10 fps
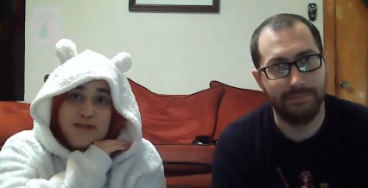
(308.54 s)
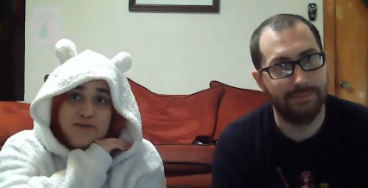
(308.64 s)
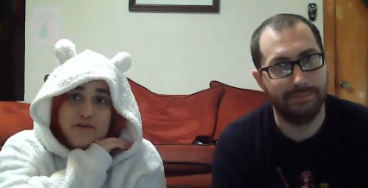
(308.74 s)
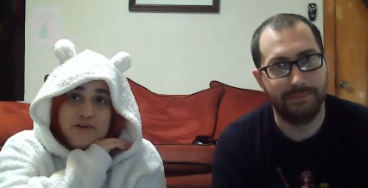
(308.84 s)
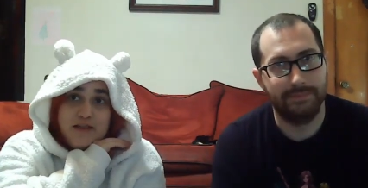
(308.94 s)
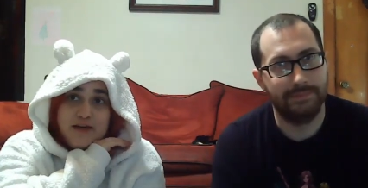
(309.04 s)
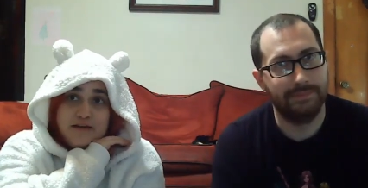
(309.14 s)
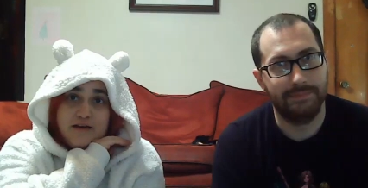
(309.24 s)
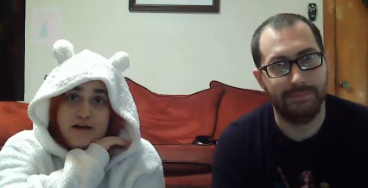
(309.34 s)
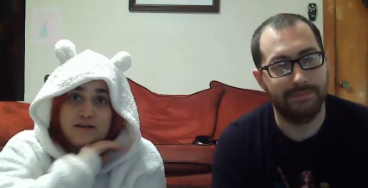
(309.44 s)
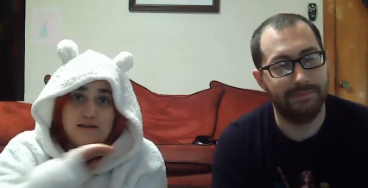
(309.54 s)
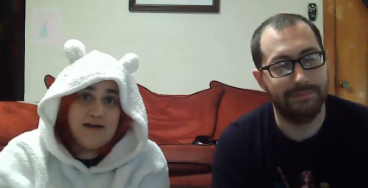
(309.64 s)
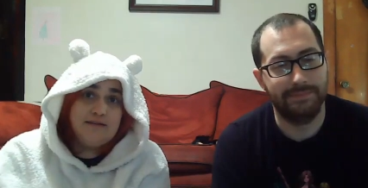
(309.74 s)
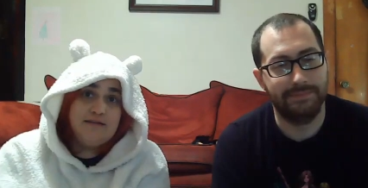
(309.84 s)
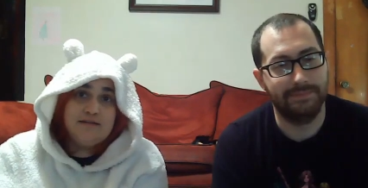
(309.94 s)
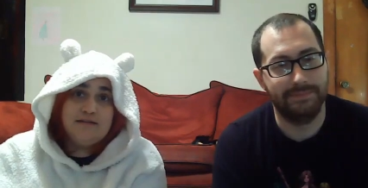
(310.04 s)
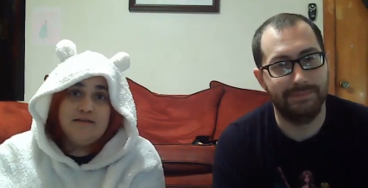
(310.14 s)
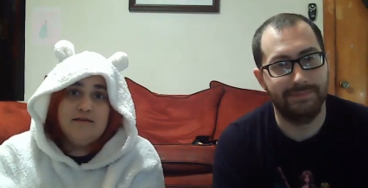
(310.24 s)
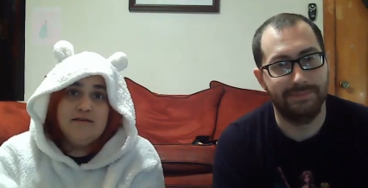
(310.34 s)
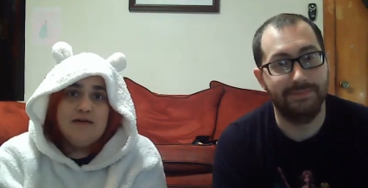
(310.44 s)
Speaker 1: Theory like a lot.
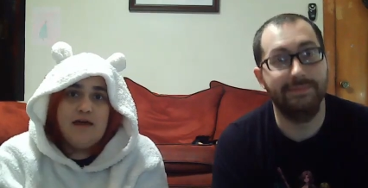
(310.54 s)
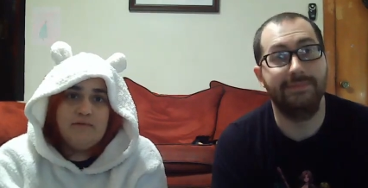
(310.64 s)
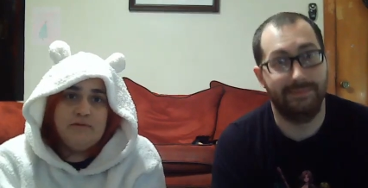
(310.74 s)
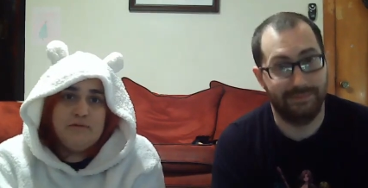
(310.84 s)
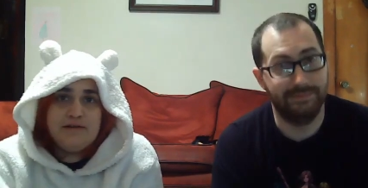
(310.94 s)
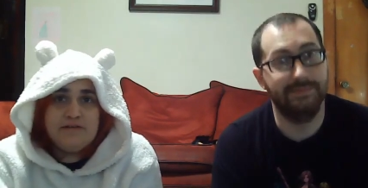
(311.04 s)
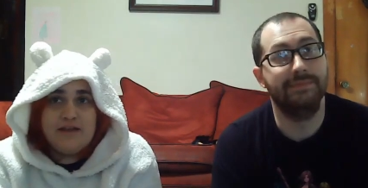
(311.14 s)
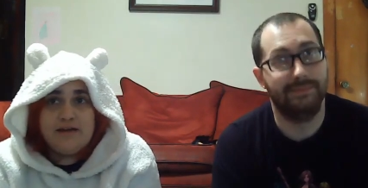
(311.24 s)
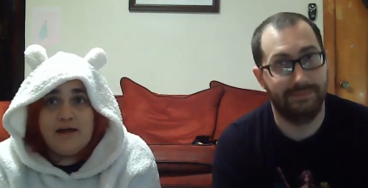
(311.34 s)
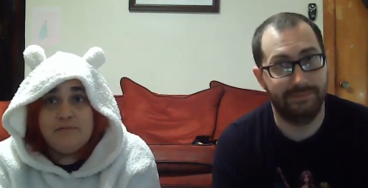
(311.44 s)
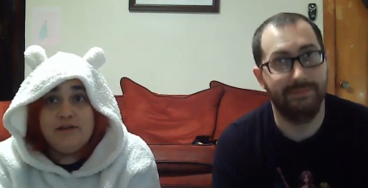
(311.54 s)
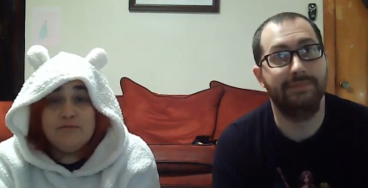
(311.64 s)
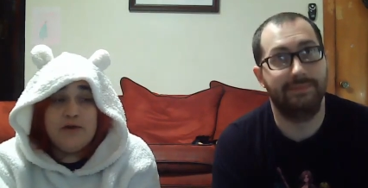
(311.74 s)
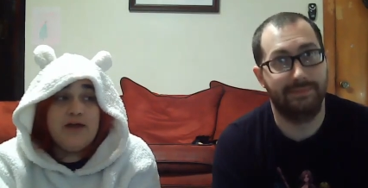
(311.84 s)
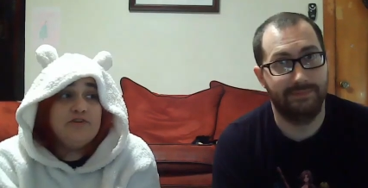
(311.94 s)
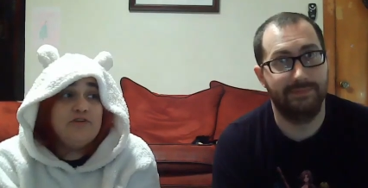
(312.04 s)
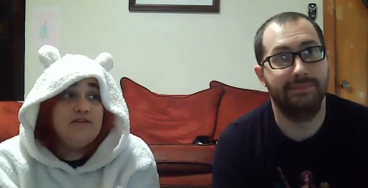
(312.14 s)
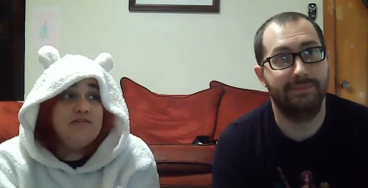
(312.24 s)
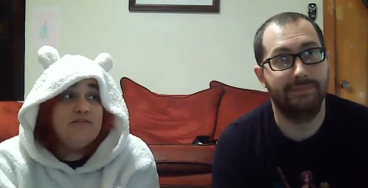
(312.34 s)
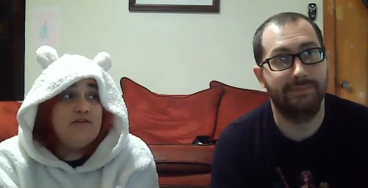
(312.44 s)
And we watch a lot of comedies. We're actually going
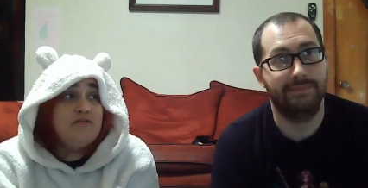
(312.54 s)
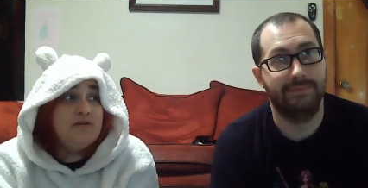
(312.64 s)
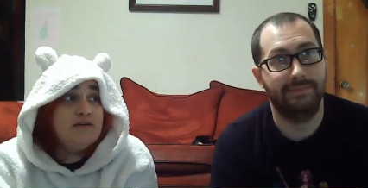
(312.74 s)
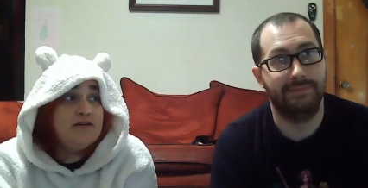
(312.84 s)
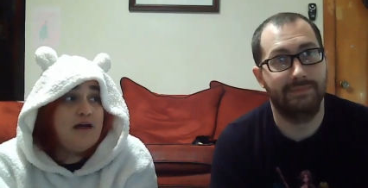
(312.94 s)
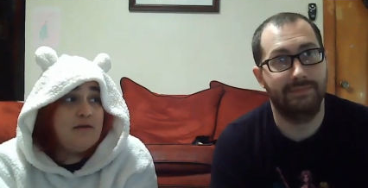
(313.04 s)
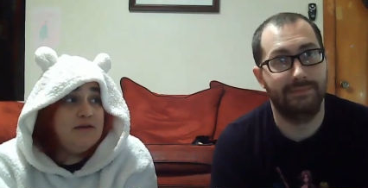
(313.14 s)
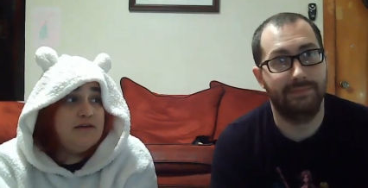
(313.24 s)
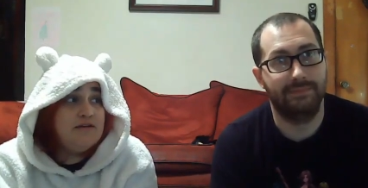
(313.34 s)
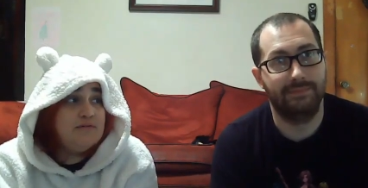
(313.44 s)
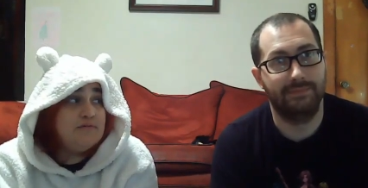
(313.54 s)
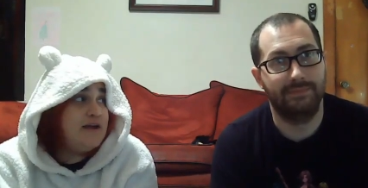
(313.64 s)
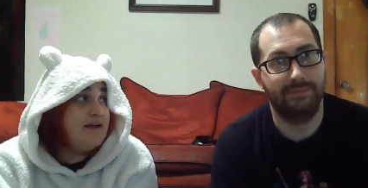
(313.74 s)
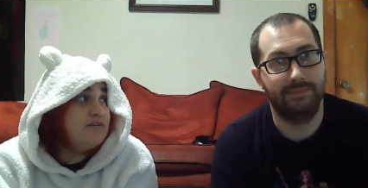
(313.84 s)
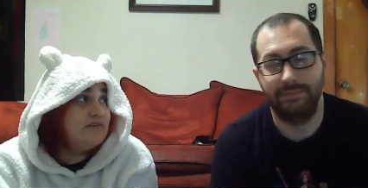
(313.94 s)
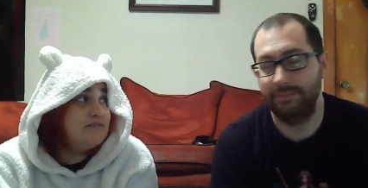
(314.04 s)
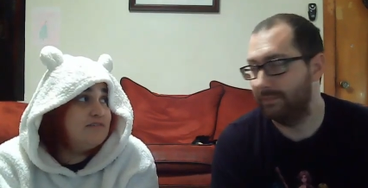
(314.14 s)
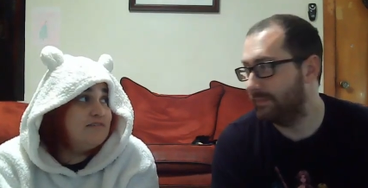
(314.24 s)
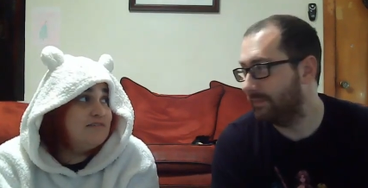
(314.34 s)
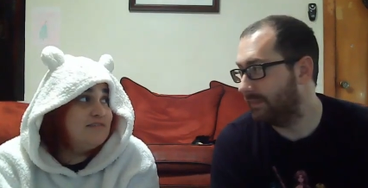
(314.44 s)
to start doing comedy
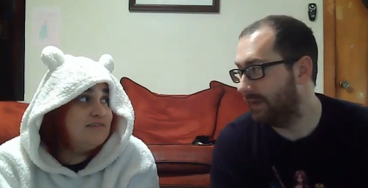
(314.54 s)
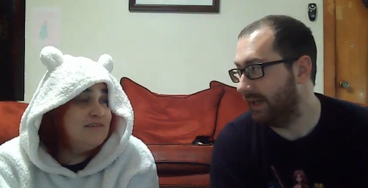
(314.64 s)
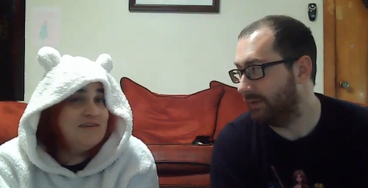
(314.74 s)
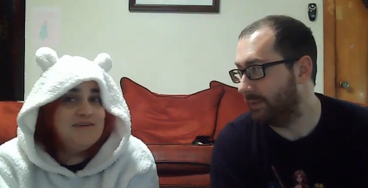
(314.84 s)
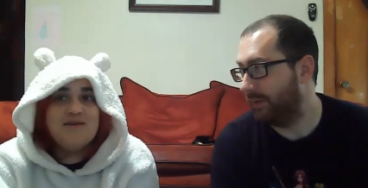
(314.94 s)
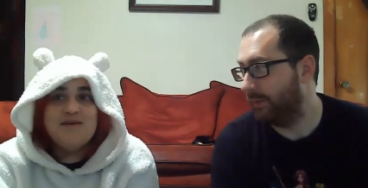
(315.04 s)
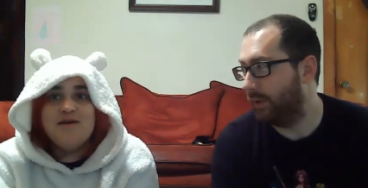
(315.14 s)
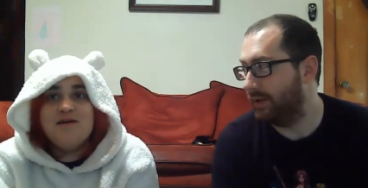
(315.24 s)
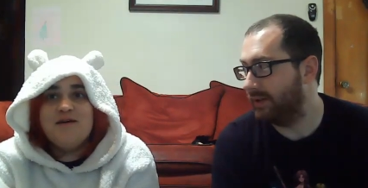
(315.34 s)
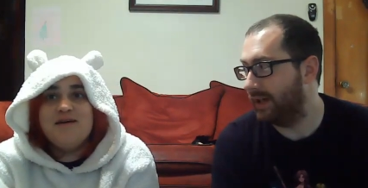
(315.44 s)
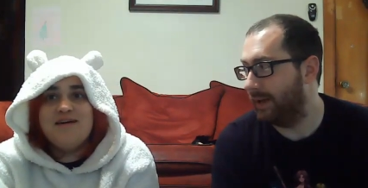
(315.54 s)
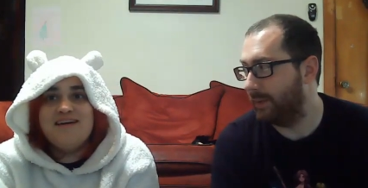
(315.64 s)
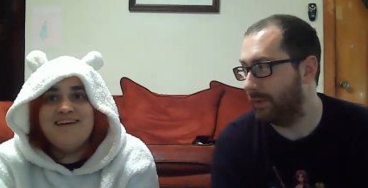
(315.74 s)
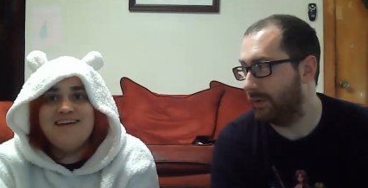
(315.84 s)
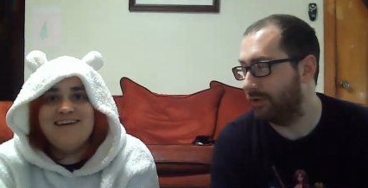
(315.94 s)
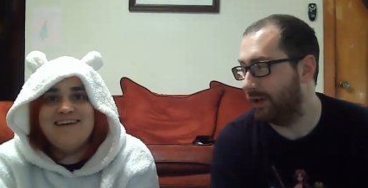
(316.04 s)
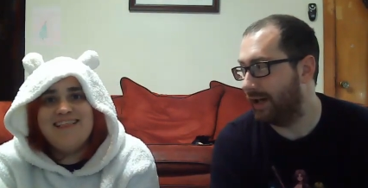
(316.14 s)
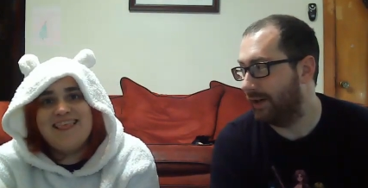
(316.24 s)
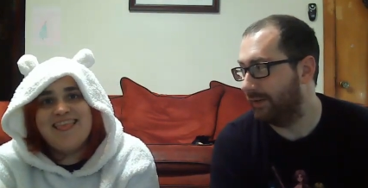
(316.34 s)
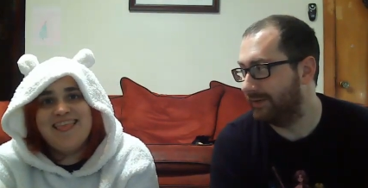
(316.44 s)
reactions.
Speaker 2: Yes, we have one comedy we're going to try
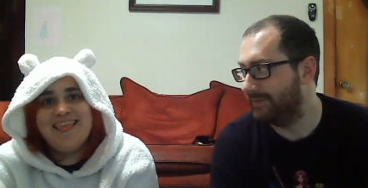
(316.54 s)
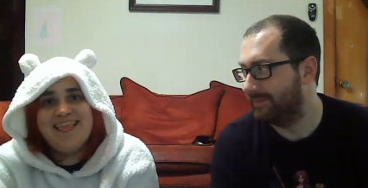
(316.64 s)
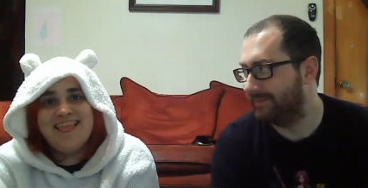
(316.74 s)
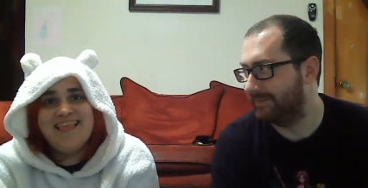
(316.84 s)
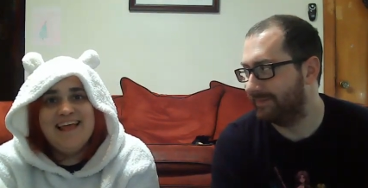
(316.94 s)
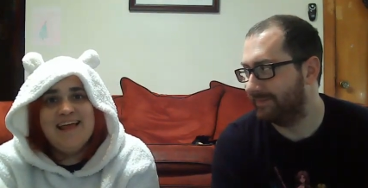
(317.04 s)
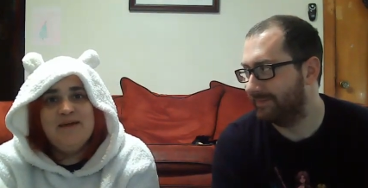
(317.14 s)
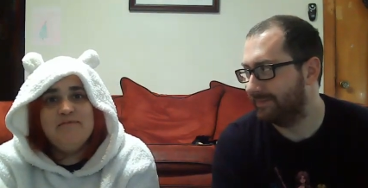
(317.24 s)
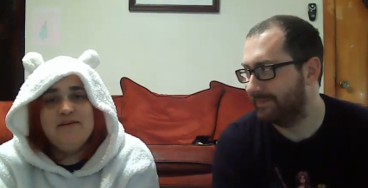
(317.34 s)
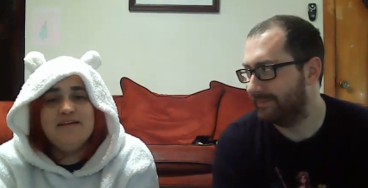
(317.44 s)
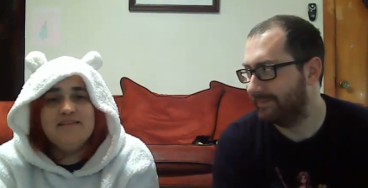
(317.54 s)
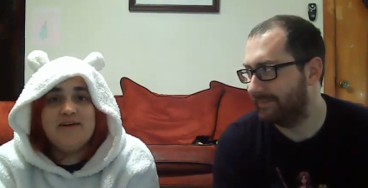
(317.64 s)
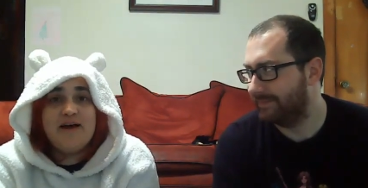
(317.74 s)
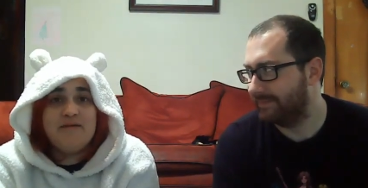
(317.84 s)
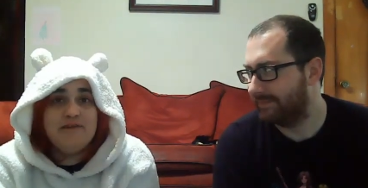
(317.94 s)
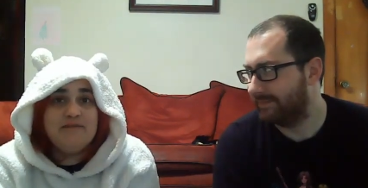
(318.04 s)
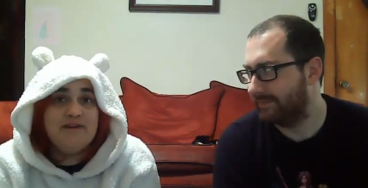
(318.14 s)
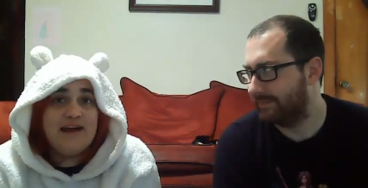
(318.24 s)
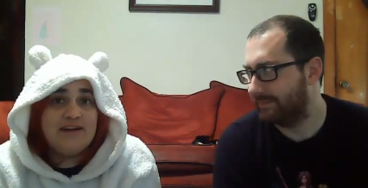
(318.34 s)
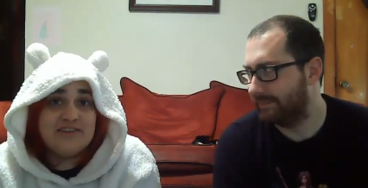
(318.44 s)
out.
Speaker 1: because our comedy
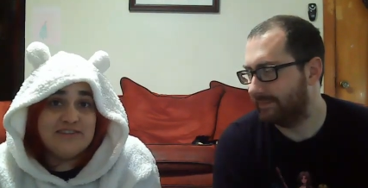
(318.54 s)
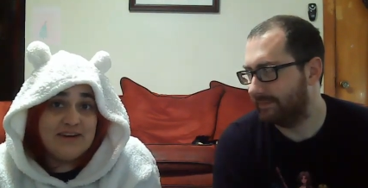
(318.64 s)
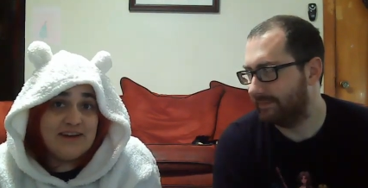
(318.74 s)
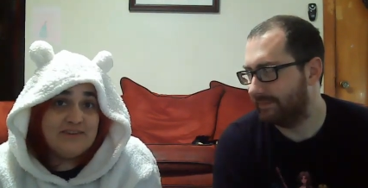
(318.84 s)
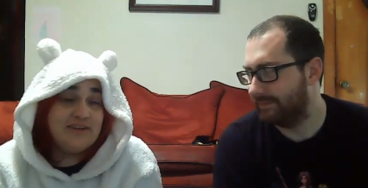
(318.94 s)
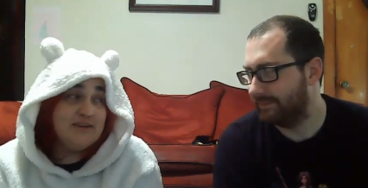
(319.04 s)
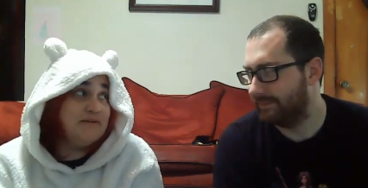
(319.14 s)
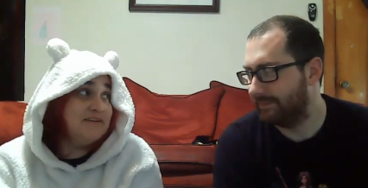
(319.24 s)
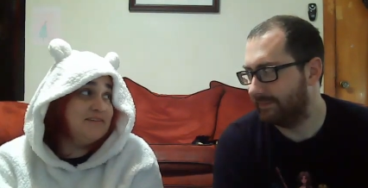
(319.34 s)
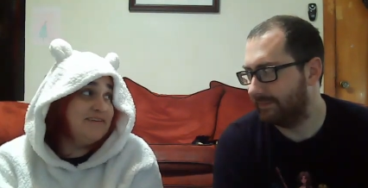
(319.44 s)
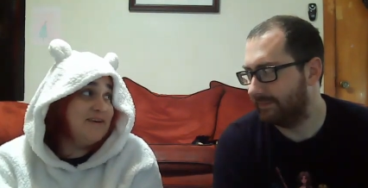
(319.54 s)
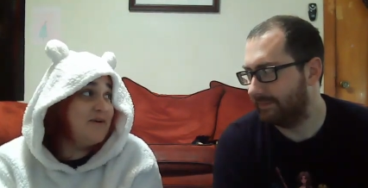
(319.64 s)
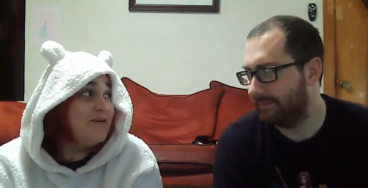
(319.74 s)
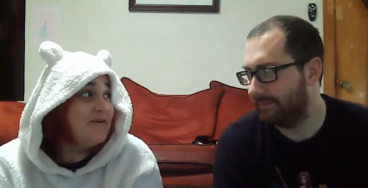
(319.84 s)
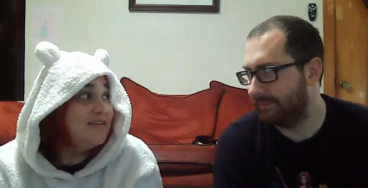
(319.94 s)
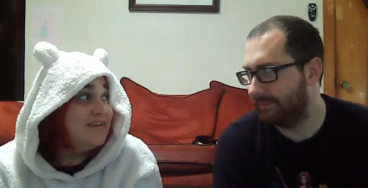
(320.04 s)
reactions are actually going to be hysterical.